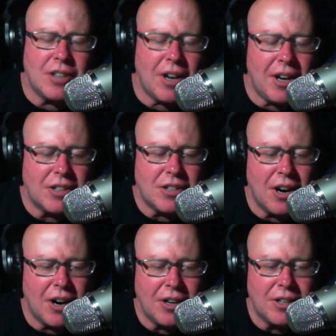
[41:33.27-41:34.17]
It's
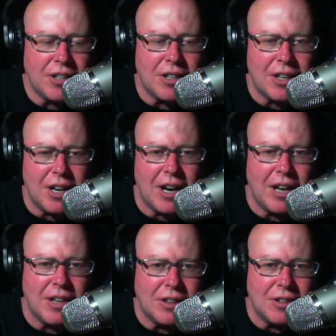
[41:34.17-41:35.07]
hard to
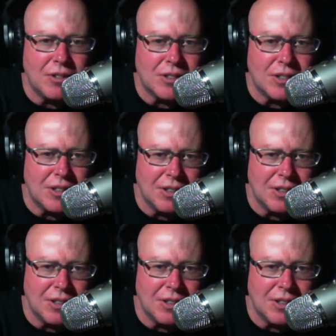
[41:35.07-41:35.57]
deny that there's,